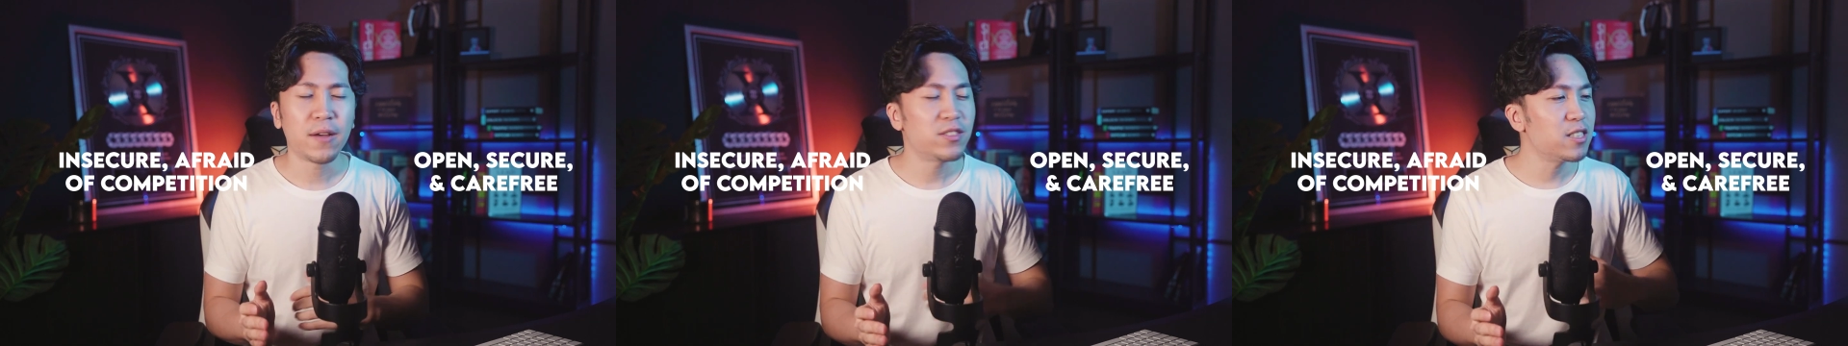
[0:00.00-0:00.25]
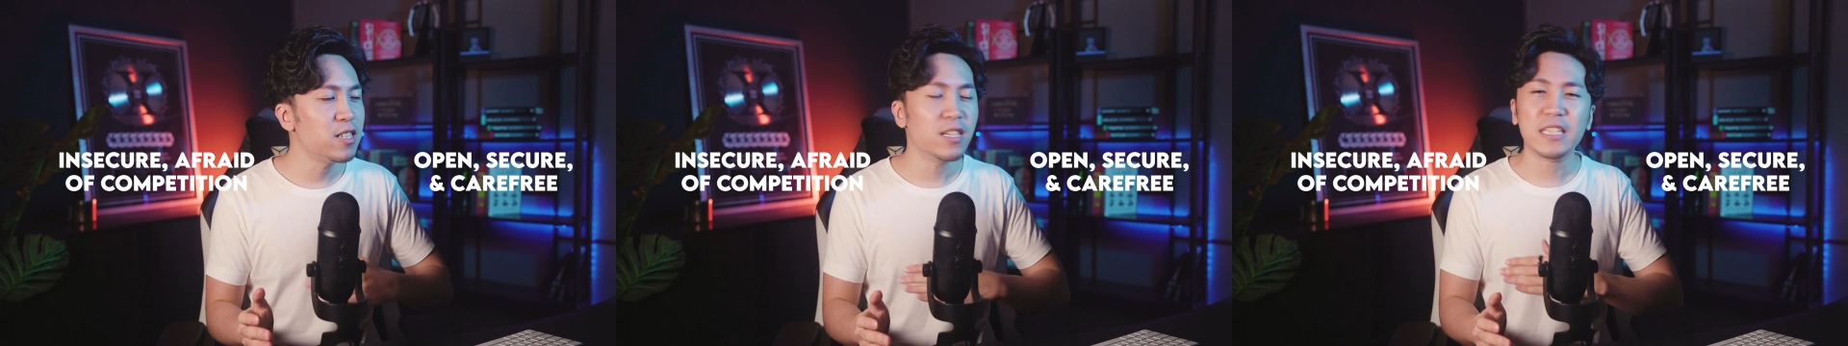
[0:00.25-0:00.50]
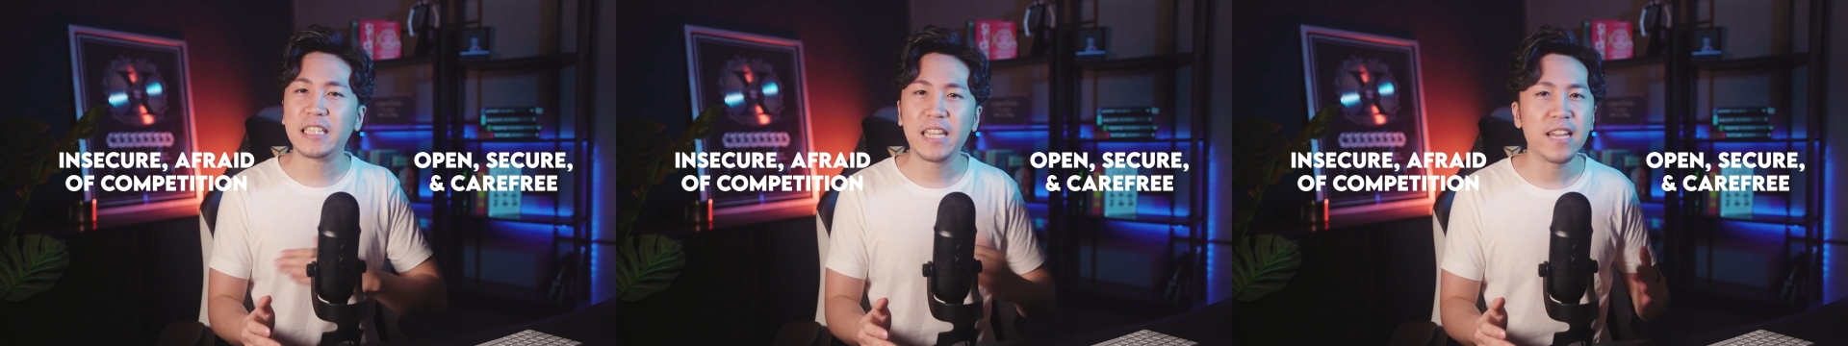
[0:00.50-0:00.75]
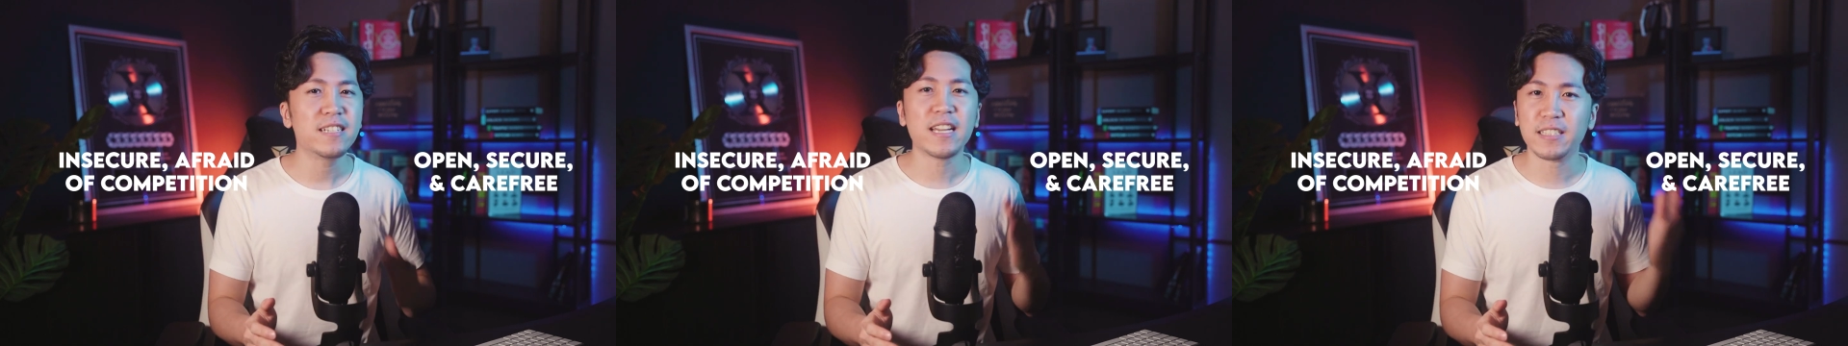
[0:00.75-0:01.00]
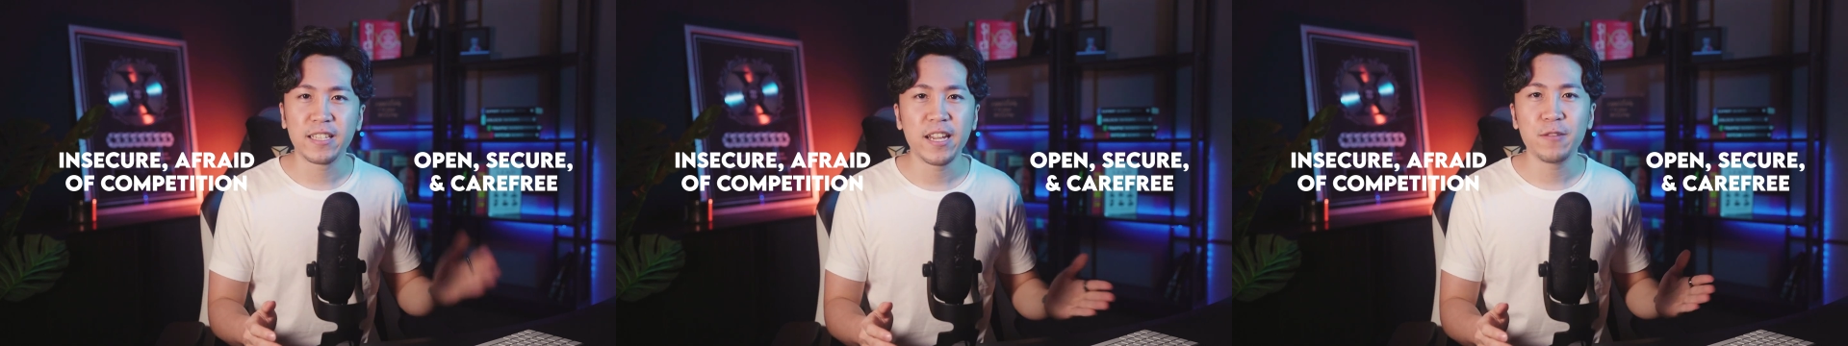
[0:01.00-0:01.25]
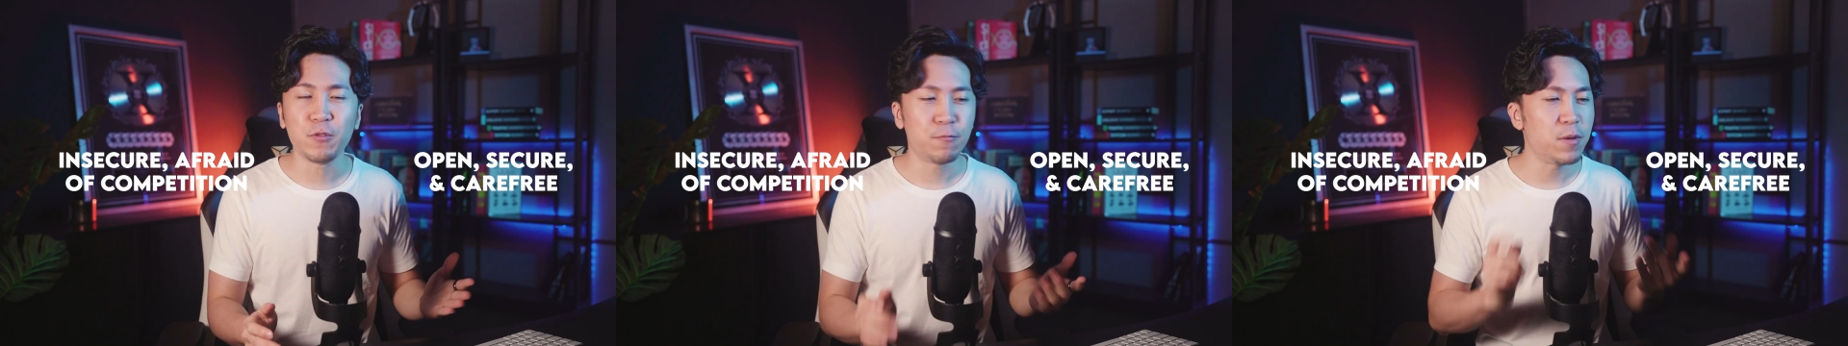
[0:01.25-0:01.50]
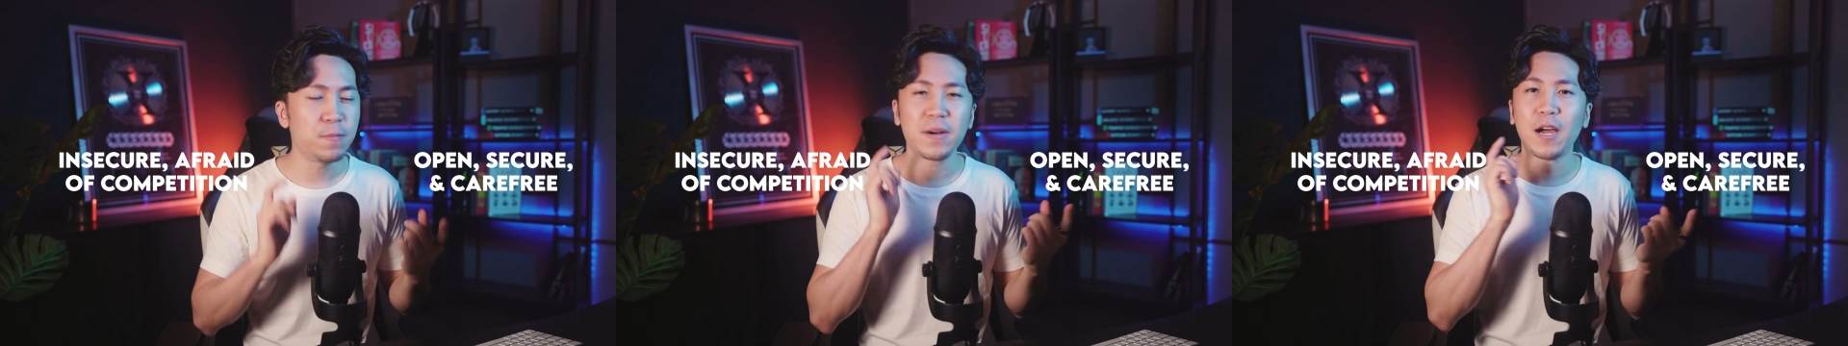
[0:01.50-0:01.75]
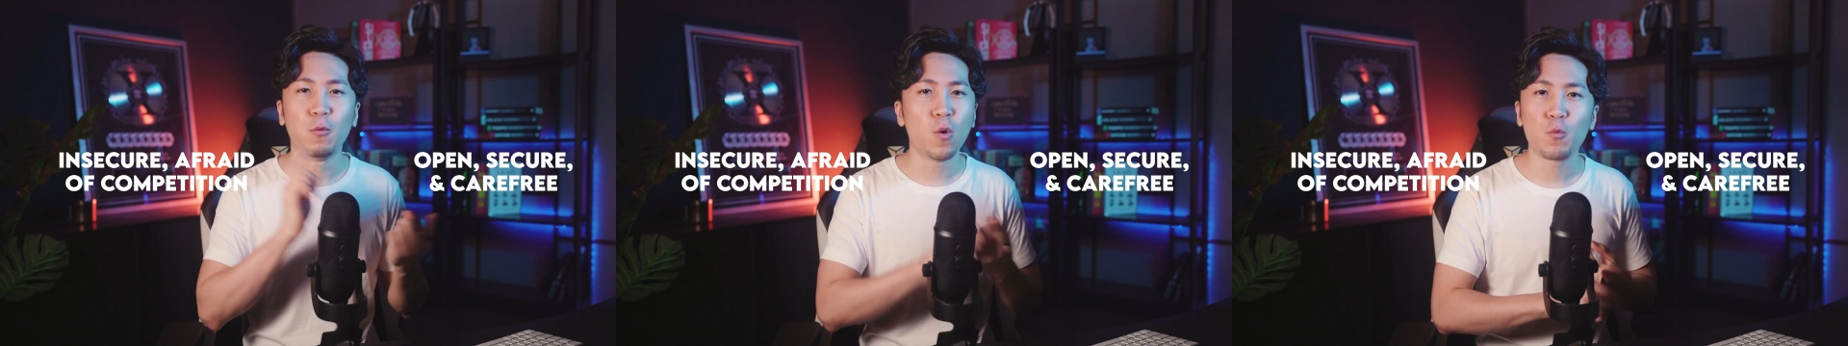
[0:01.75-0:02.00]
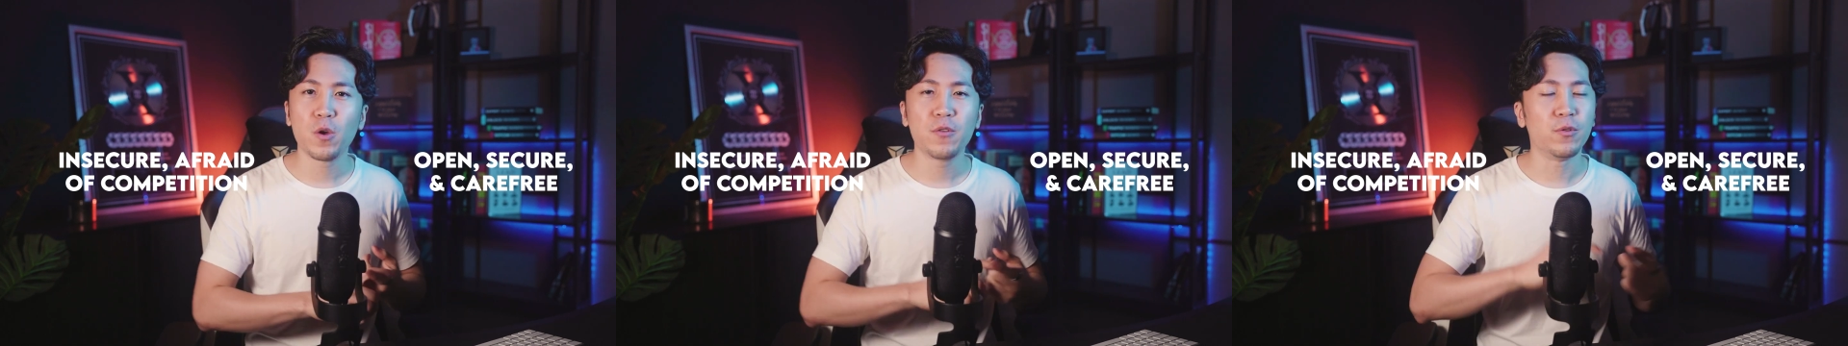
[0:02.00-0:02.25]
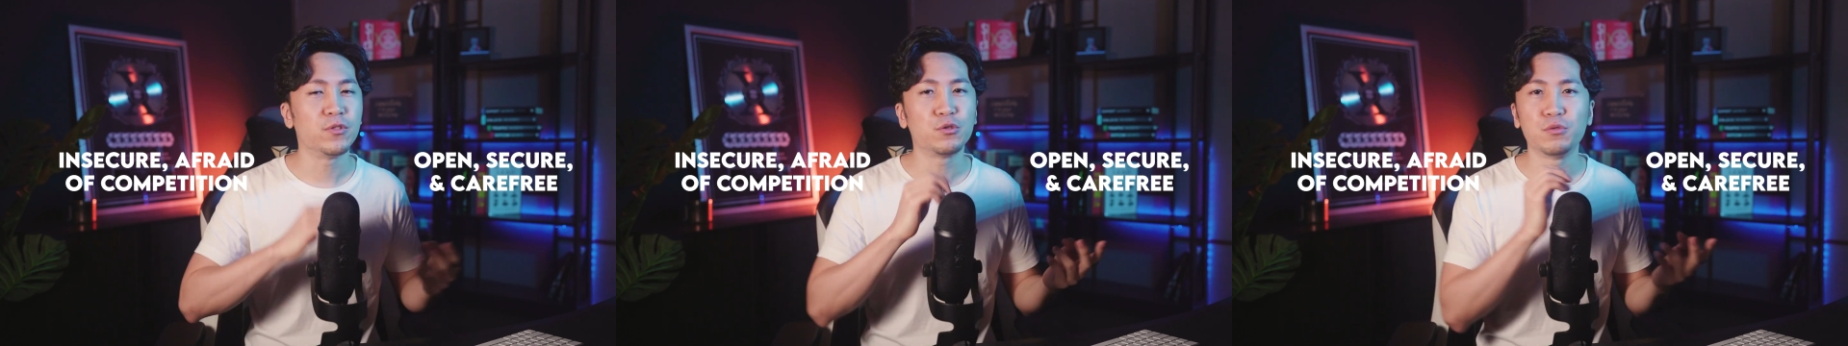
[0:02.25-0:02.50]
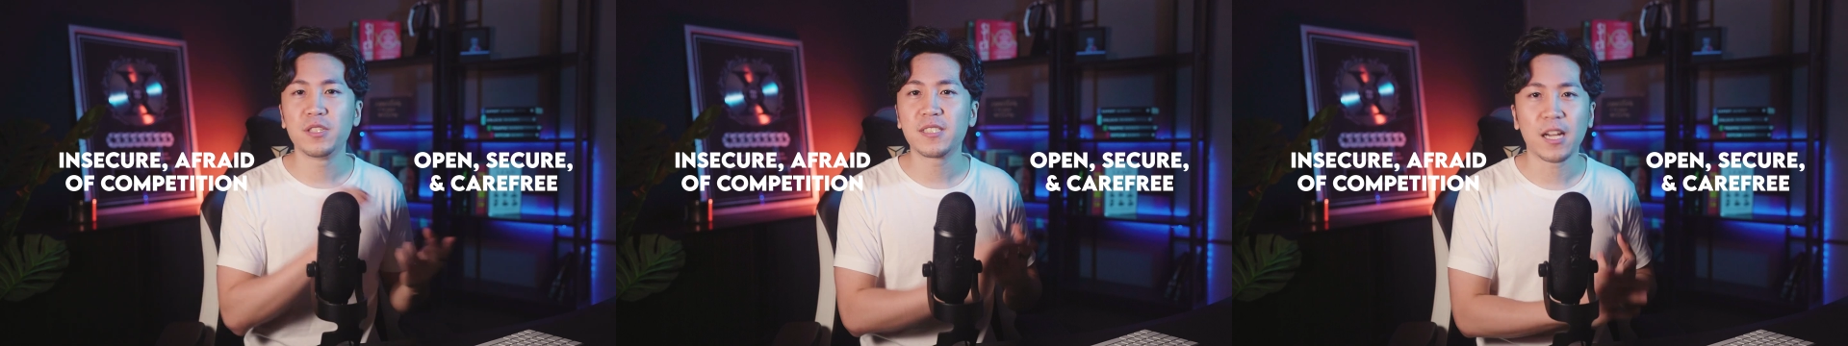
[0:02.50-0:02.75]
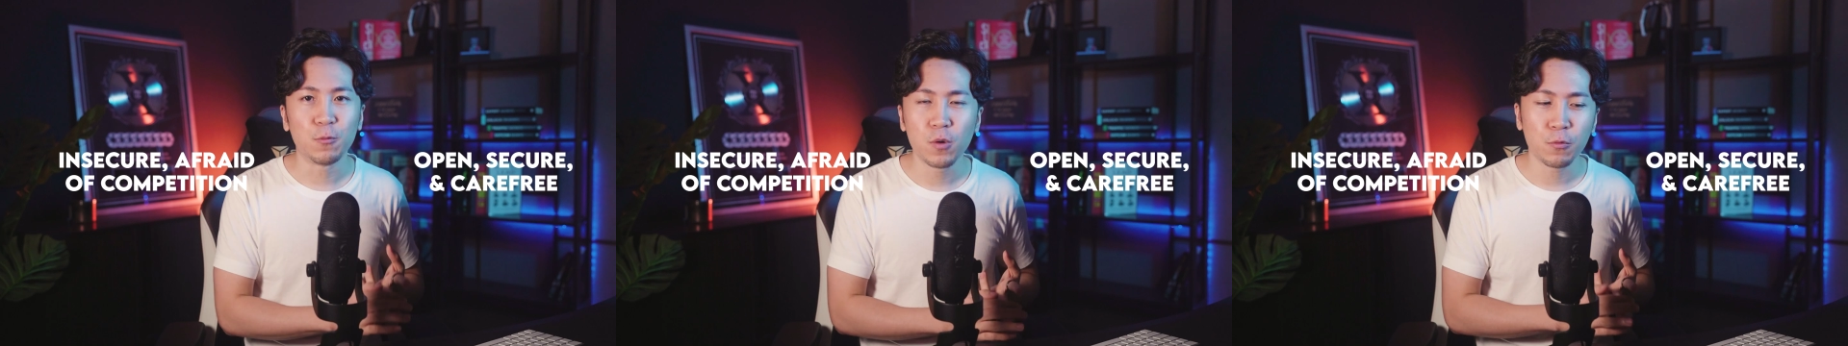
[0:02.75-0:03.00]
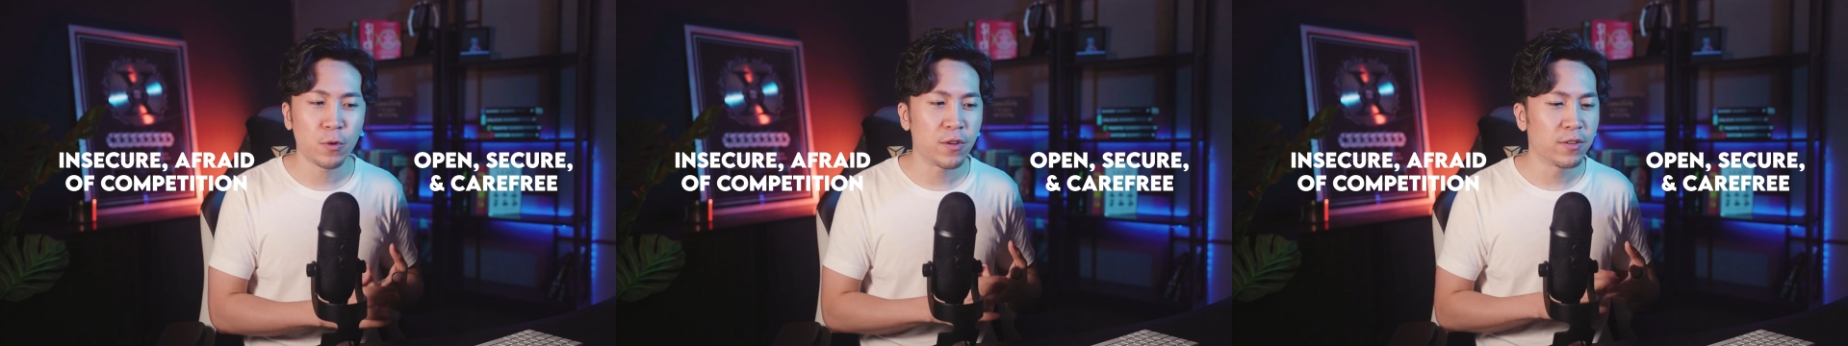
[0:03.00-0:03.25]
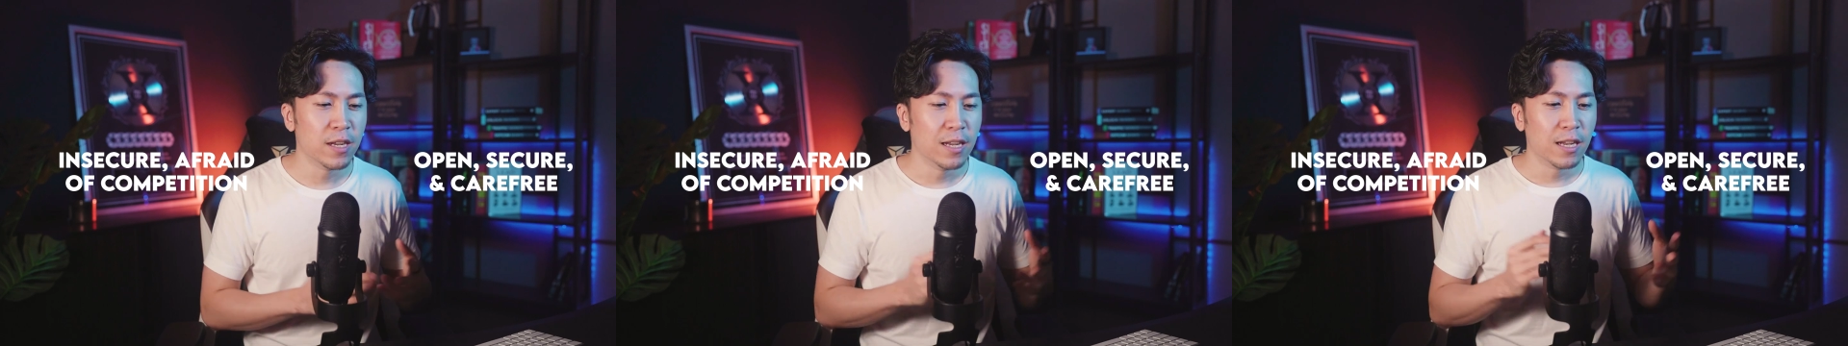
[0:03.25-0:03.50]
I've seen it again and again with people I work with students I work with.